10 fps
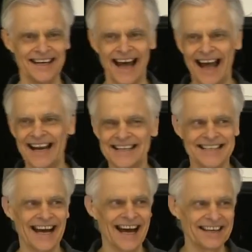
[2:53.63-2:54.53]
and it's
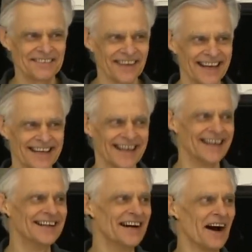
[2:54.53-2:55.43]
kind of like a,
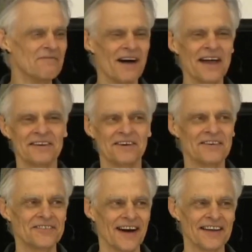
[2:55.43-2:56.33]
a mother
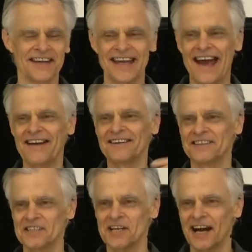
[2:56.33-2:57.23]
or father carrying
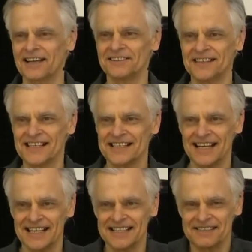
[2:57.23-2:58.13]
the child. is
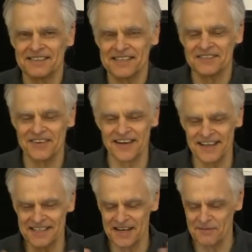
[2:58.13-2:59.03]
it's, it's very
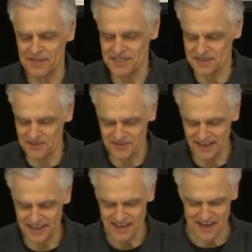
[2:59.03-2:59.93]
it's an image that's all
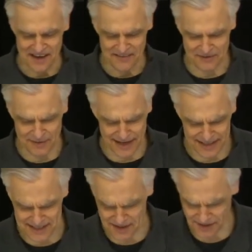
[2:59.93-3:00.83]
very
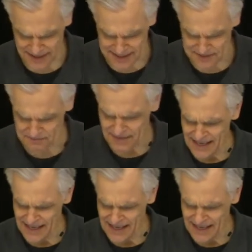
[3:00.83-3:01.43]
familiar to us.